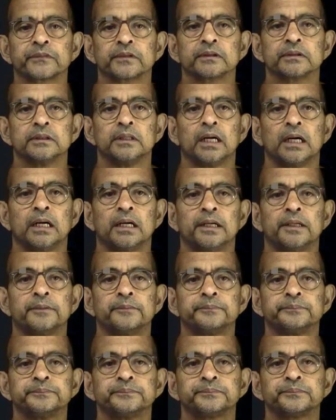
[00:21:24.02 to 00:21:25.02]

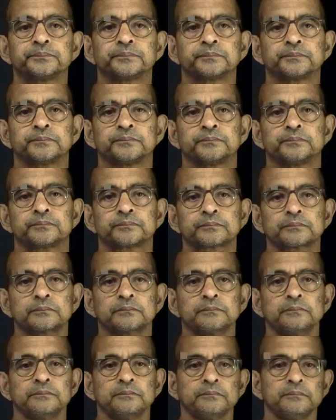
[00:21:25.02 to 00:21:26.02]

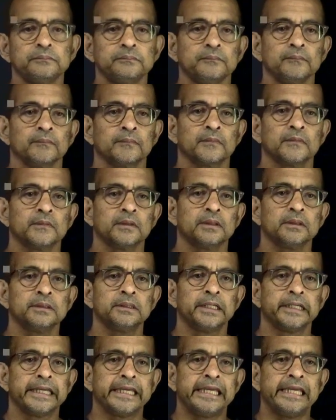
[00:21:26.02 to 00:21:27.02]

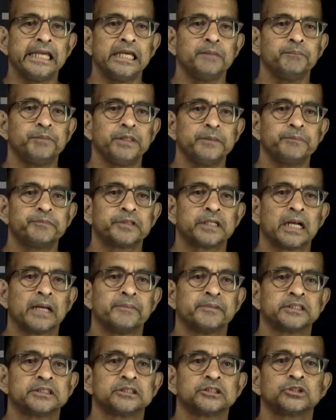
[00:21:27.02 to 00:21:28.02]
A and B
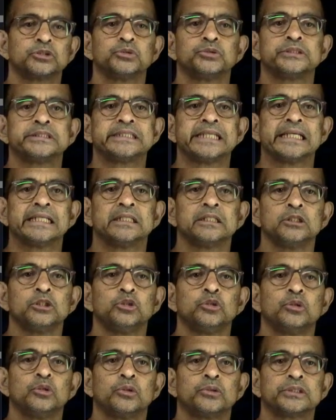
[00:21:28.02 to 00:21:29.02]
parameters to 10,
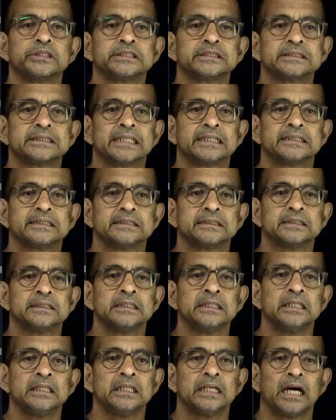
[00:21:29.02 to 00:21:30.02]
you'll notice that the
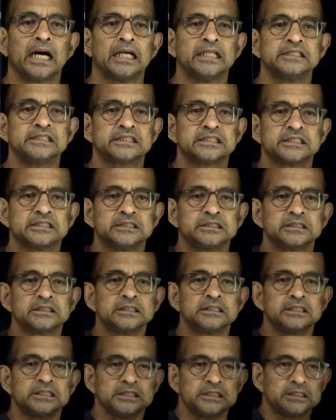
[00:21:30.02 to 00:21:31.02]

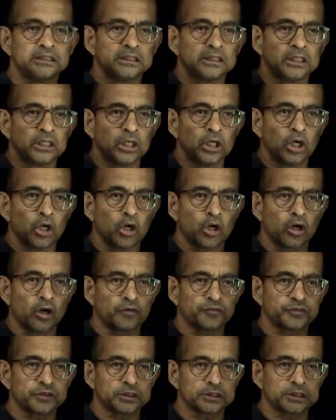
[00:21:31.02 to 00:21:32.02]
uncertainty of
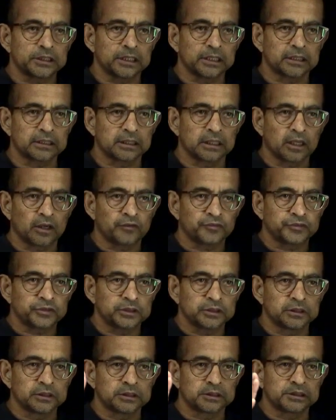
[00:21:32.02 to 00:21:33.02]

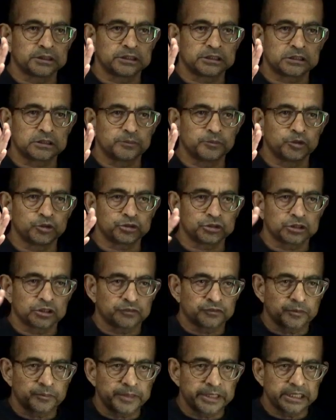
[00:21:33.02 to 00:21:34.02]
the distribution, of the
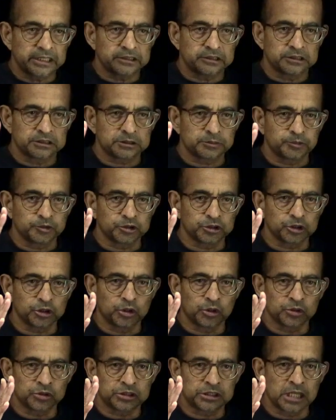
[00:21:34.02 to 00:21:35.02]
beta distribution,
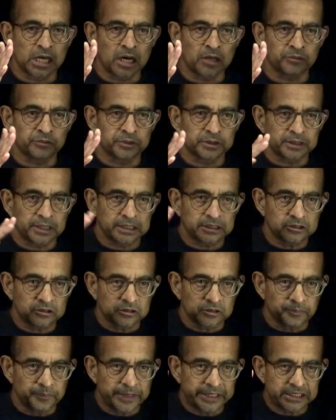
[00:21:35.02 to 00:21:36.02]
goes down, right? So the
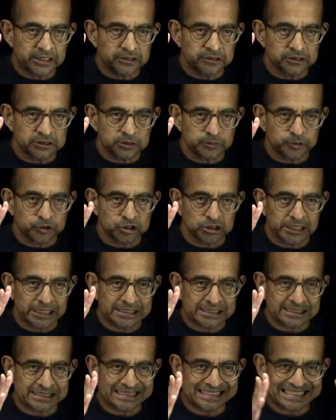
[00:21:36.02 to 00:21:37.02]
beta distribution
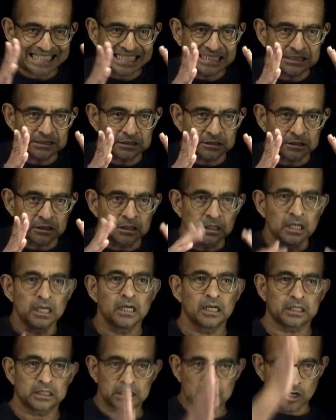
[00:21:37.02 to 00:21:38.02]
gets tighter
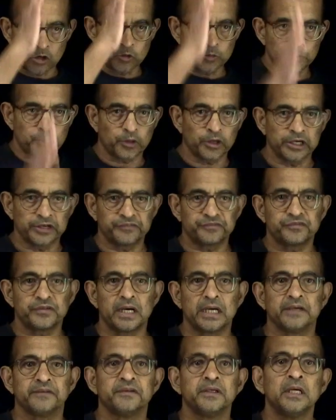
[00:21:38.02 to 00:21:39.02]
around
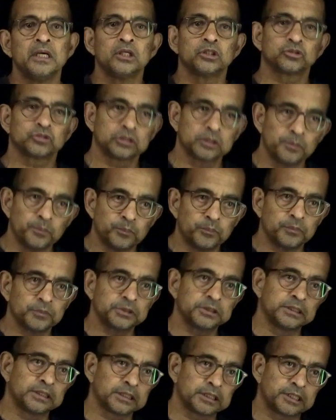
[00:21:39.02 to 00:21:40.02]
0.5. So
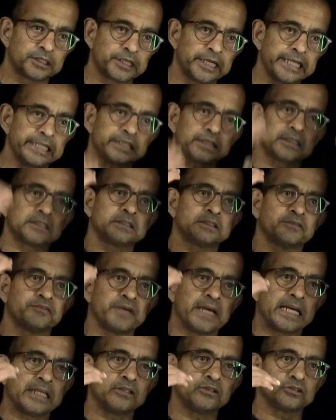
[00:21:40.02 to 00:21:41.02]
the greater the
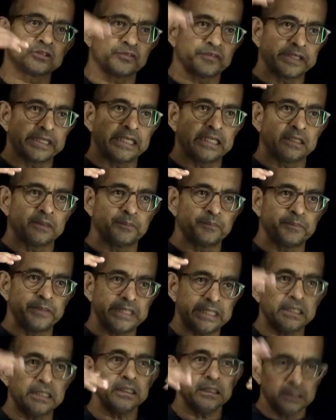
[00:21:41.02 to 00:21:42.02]
values of A and
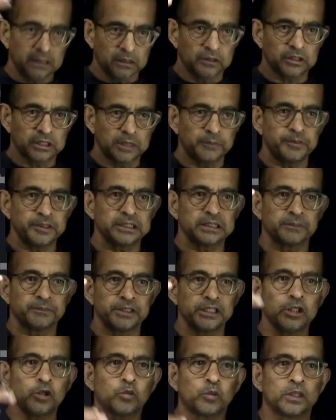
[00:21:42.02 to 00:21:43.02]
B, keeping them
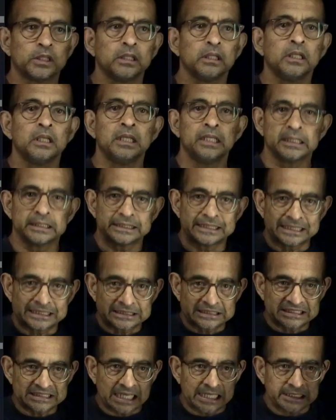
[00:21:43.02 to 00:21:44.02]
equal, the
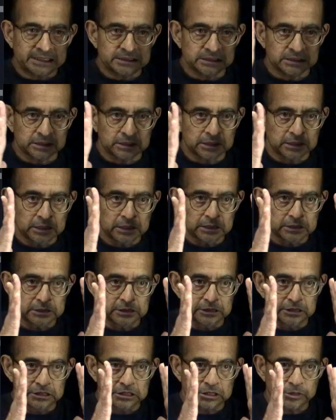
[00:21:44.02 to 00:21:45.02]
tighter the
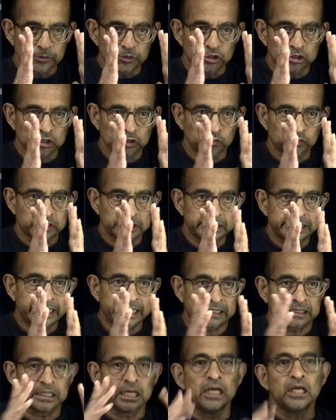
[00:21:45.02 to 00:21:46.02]
distribution will get.
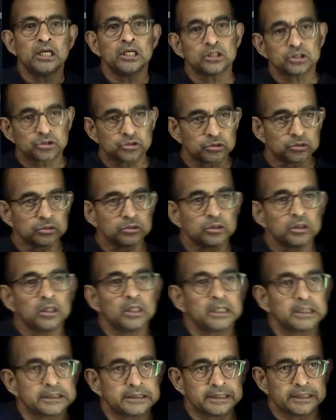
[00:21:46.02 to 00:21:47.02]
So
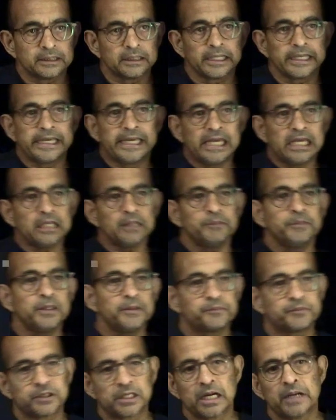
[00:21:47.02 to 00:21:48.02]
the A and B
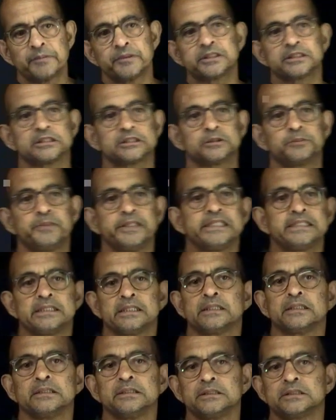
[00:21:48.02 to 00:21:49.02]
parameters
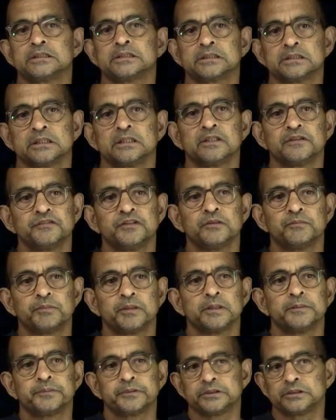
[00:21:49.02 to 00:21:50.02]
basically serve the
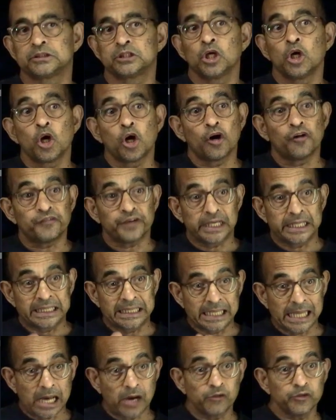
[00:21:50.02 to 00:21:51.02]
purpose of
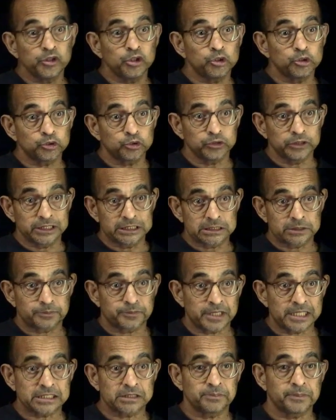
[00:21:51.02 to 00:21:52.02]
allowing you to
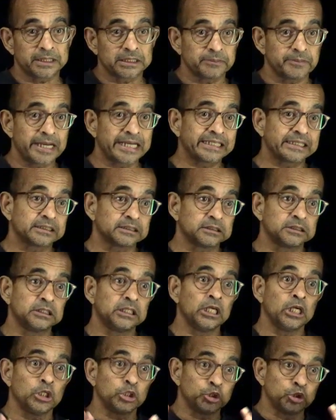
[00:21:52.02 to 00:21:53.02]
express mathematically
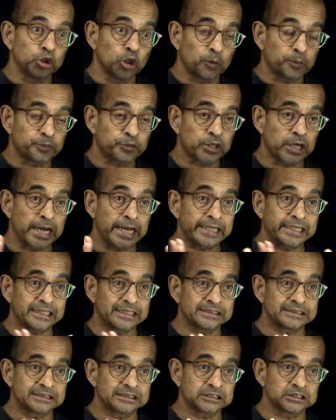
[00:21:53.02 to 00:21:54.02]
your prior
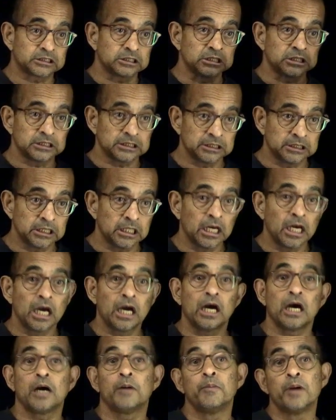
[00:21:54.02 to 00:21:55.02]
uncertainty
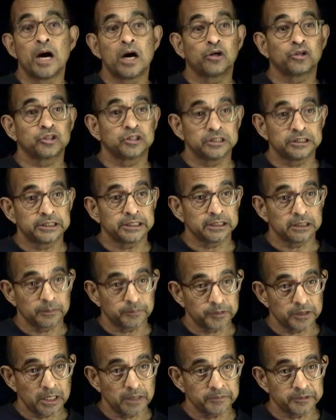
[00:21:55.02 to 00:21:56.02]
about the theta
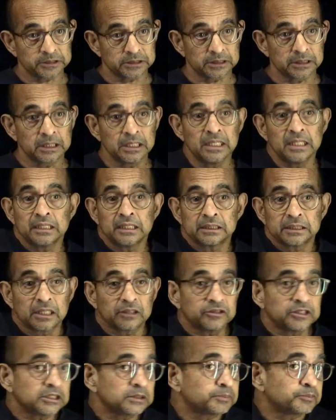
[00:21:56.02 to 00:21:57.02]
parameter. Now
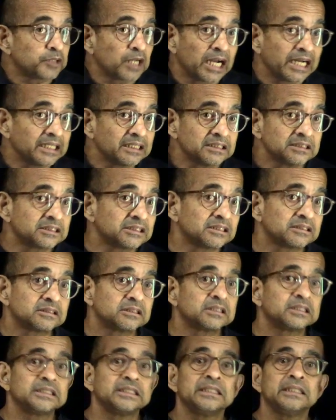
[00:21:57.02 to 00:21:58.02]
this prior
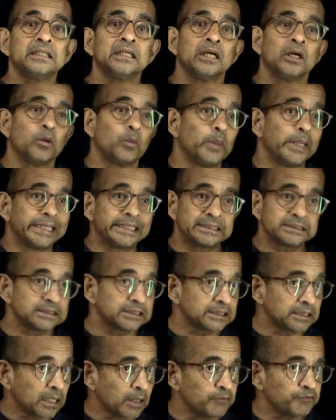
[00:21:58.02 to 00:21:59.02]
uncertainty, where does it
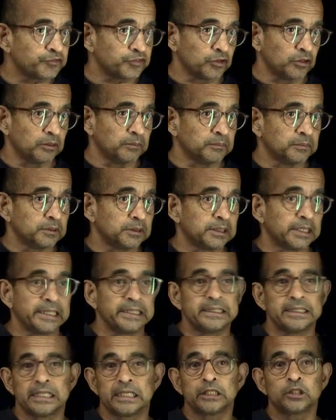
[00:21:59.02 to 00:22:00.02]
come from, right?
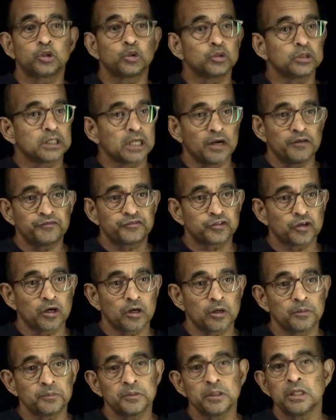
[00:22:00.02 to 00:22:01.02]
It could come
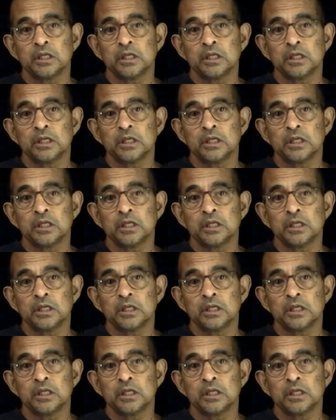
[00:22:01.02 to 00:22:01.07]
from